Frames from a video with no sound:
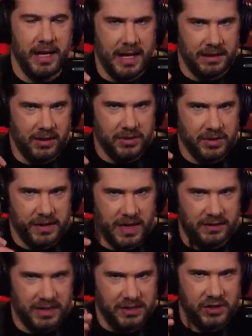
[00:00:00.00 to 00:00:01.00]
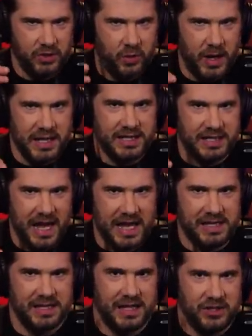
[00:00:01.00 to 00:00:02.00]
And here's the thing. Listen to what he
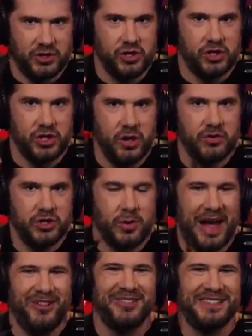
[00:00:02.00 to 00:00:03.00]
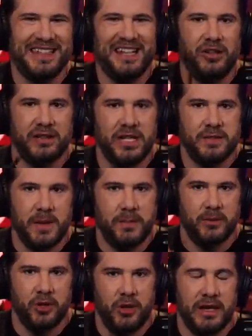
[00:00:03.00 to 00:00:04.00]
says. This just shows you how little these
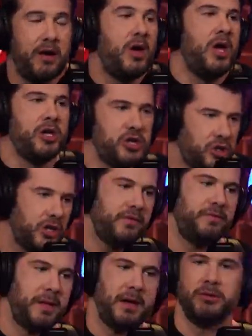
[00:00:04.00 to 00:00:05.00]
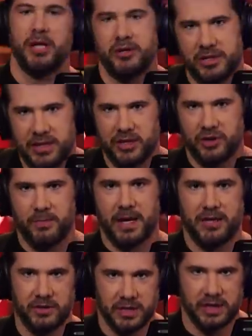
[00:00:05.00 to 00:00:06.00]
people know. Now, you should have been able to understand that Joe
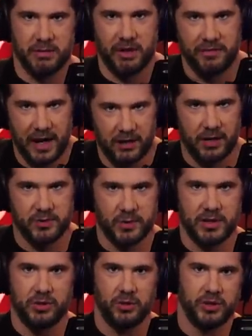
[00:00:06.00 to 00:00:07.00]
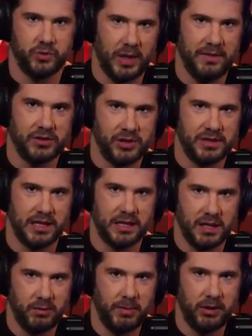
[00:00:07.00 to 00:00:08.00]
Biden knows nothing about firearms when he told his wife to just take a
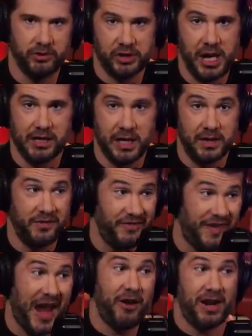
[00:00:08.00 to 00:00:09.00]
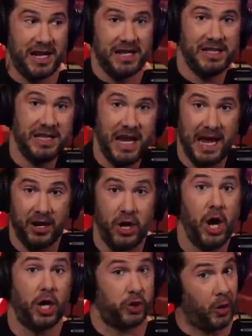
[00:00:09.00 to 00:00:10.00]
double-barreled shotgun and fire it into the
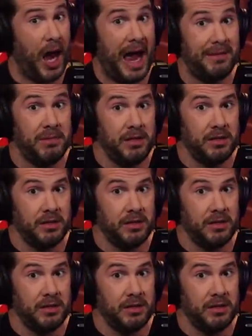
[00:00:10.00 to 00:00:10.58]
air. A crime.